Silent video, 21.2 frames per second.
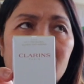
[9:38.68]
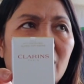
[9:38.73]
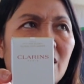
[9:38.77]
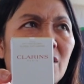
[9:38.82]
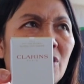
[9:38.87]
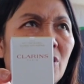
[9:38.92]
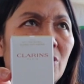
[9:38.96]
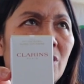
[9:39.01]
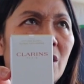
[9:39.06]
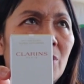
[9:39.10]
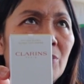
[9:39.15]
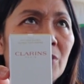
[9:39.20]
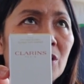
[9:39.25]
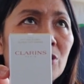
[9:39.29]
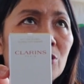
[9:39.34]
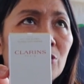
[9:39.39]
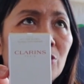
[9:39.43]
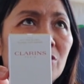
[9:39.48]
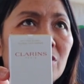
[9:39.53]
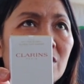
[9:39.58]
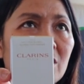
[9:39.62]
I'm
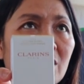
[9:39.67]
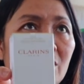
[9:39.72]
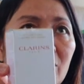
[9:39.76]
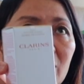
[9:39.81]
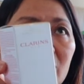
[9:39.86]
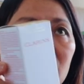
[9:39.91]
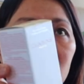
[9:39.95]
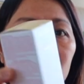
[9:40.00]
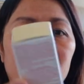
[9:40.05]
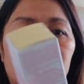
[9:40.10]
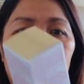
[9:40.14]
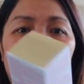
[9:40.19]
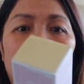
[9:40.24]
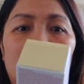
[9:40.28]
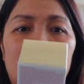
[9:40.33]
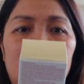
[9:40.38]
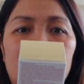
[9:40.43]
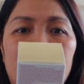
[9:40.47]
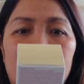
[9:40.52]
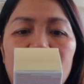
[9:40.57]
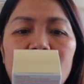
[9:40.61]
not sure. 7 years.
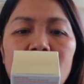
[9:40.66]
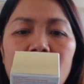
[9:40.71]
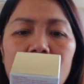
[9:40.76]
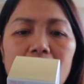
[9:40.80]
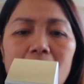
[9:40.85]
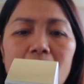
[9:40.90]
Oh, yeah.